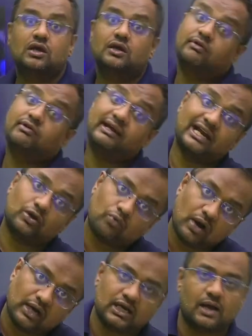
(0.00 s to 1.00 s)
Cricket
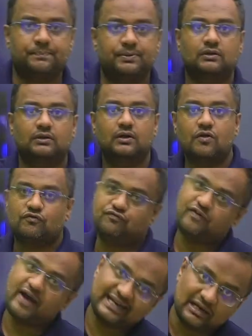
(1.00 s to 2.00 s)
World Cup
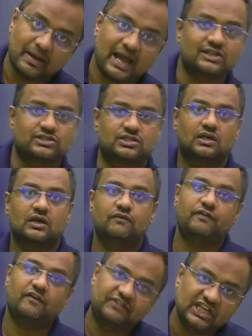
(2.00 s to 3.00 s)
final match.
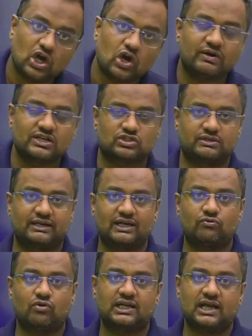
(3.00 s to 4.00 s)
50 overs Cricket
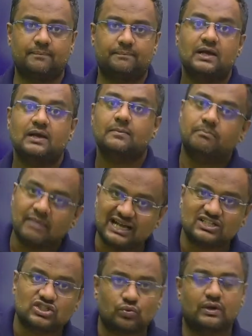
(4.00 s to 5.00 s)
World Cup.
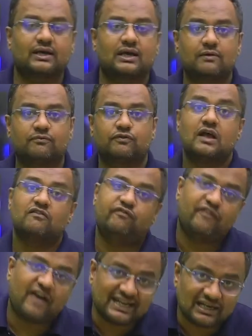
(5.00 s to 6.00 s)
Men's World Cup
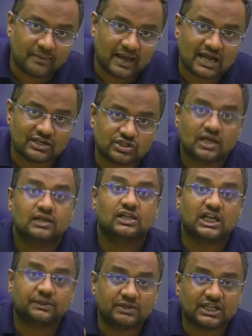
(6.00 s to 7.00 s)
final match.
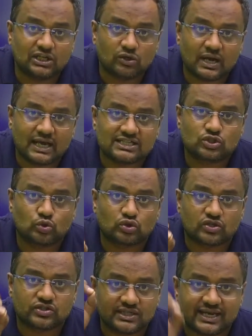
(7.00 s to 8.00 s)
Let me tell you guys,
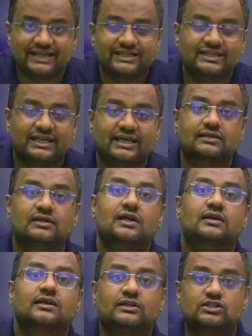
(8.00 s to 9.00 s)

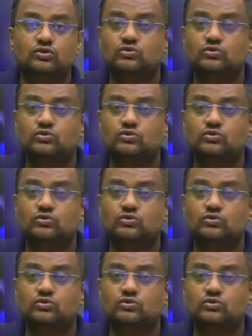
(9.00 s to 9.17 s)
2019, New